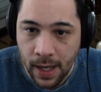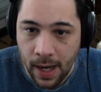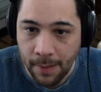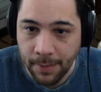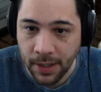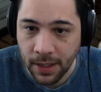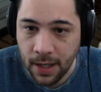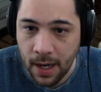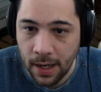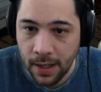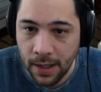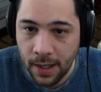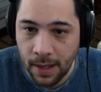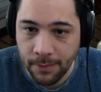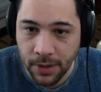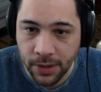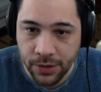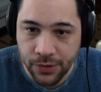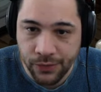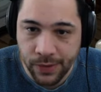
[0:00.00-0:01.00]
I'm
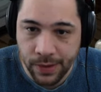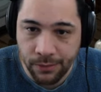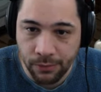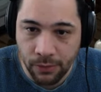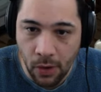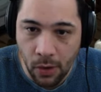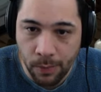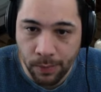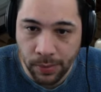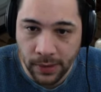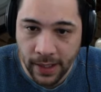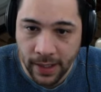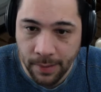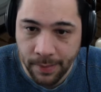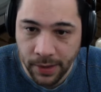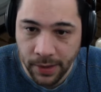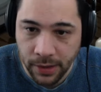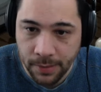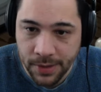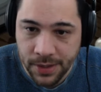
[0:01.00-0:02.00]
gonna treat rope like a
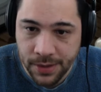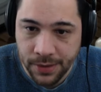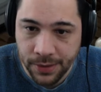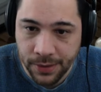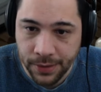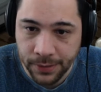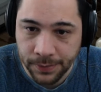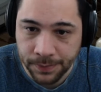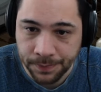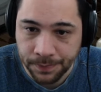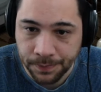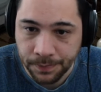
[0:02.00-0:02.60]
building material,